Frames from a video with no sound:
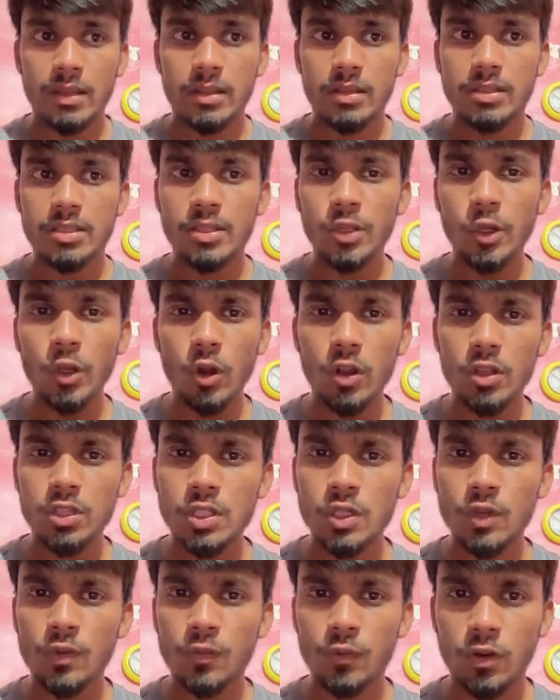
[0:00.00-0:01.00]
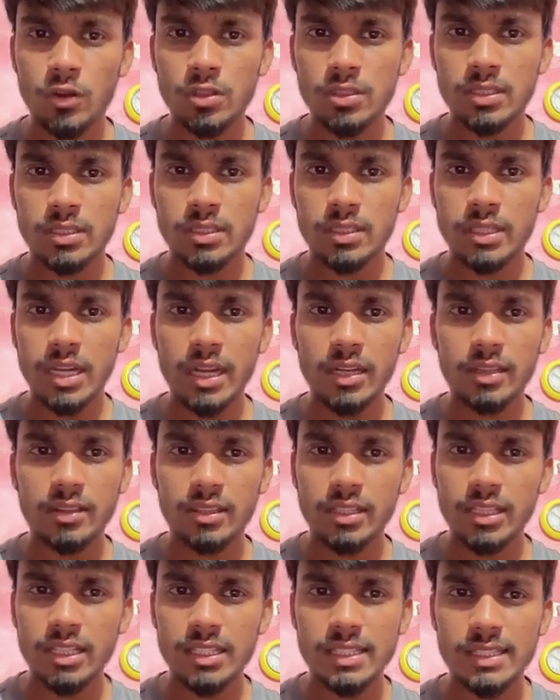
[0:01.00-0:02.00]
She also warns that
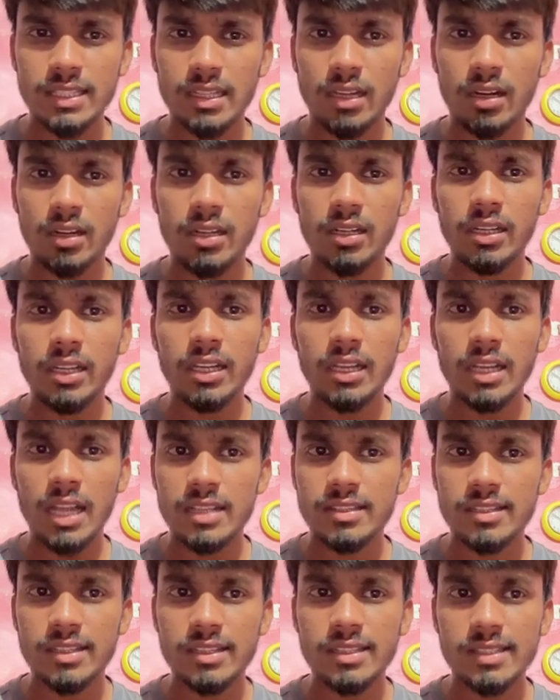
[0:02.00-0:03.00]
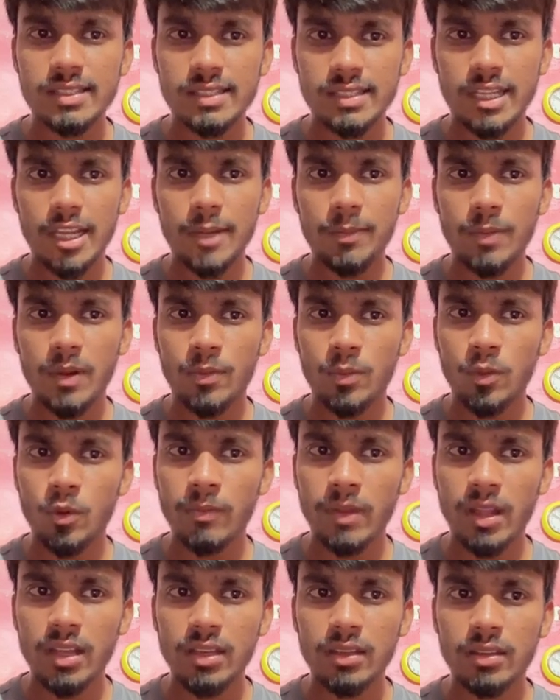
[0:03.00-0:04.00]
these early lessons shape a
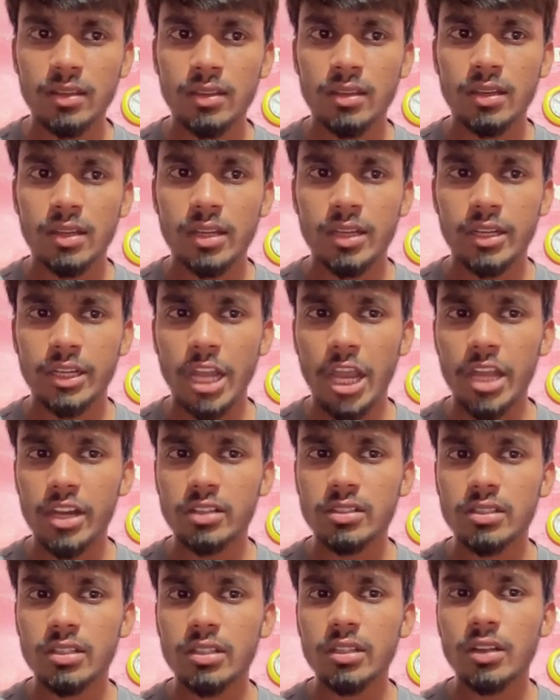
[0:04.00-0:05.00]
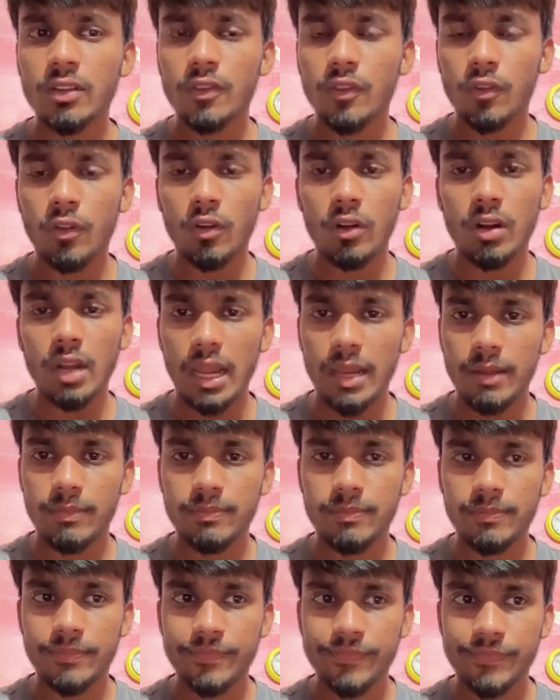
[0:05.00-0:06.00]
woman's character for life.
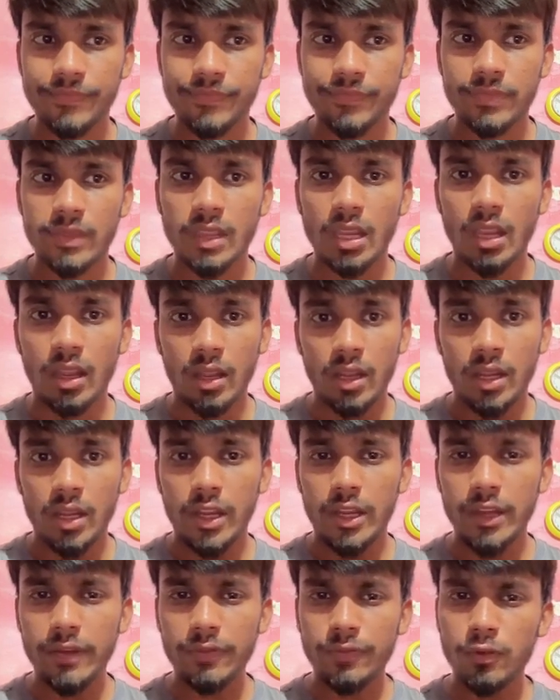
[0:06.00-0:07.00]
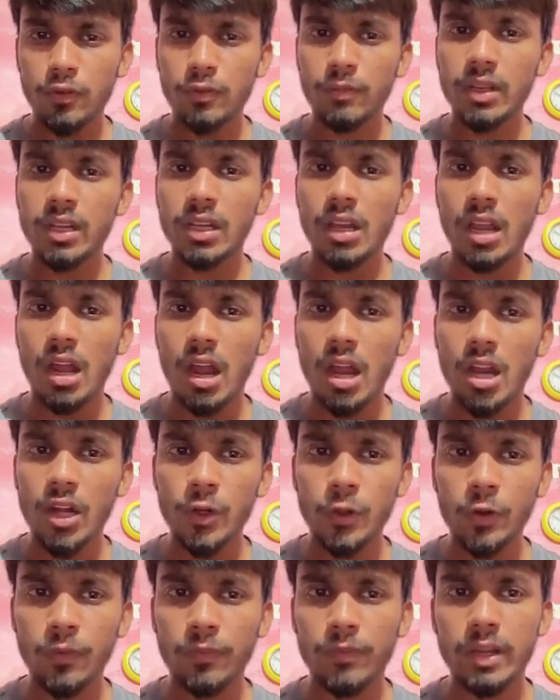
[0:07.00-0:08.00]
If women are
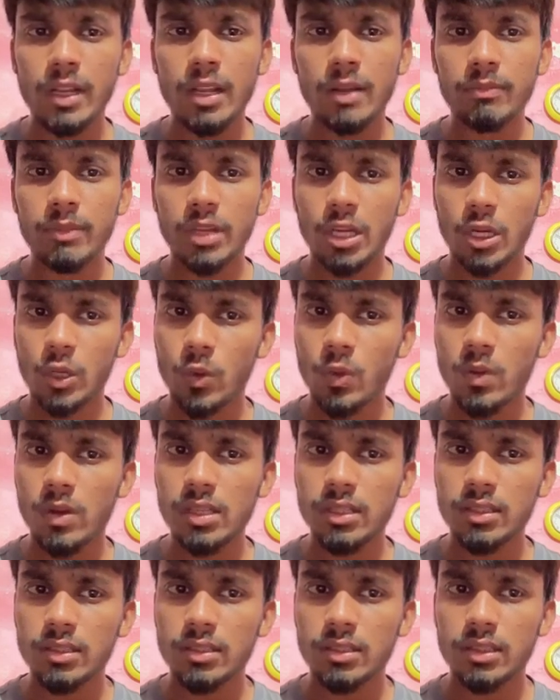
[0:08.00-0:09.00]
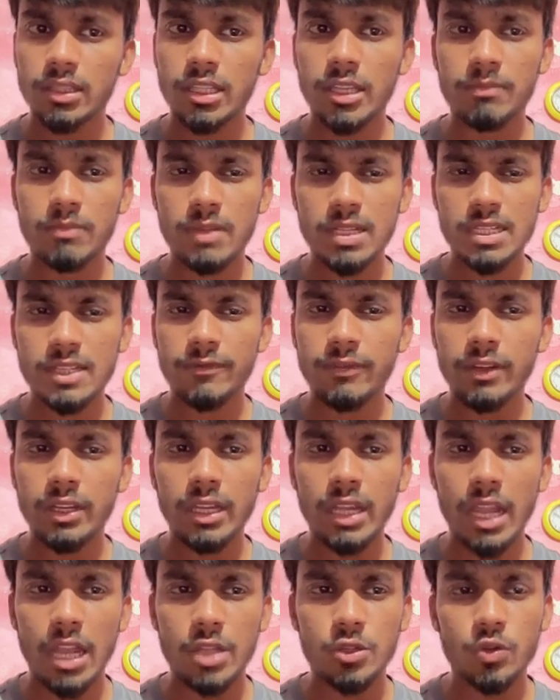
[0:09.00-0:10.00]
to become equal, they must be
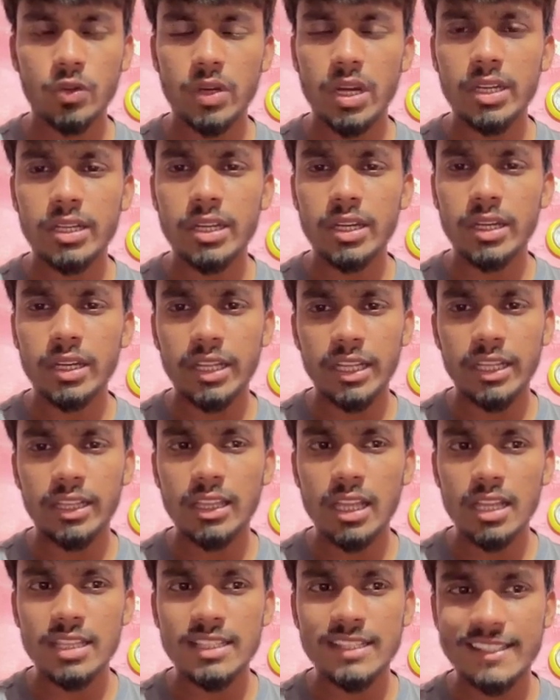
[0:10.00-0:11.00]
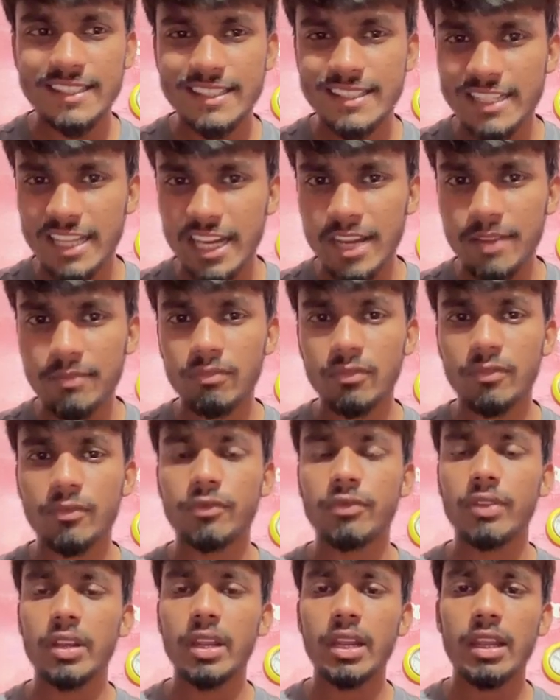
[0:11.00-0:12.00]
educated in the same
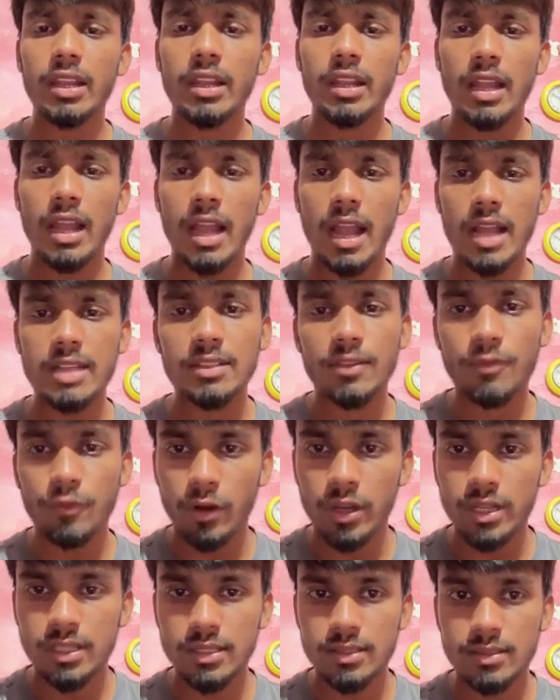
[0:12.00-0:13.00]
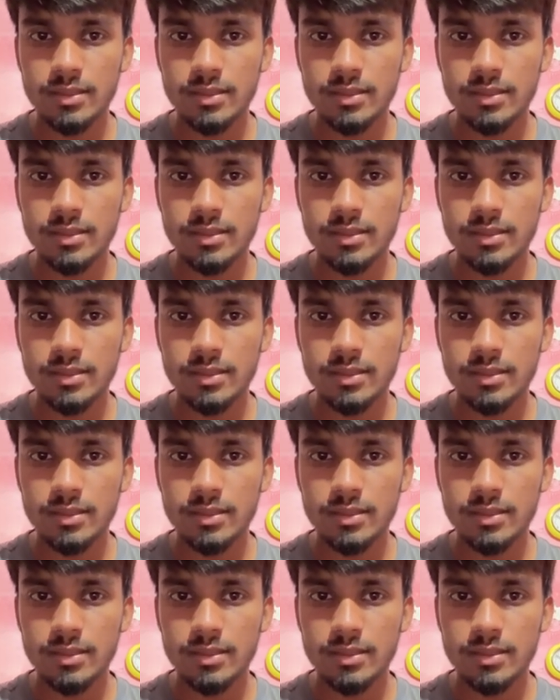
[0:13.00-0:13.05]
way as boys.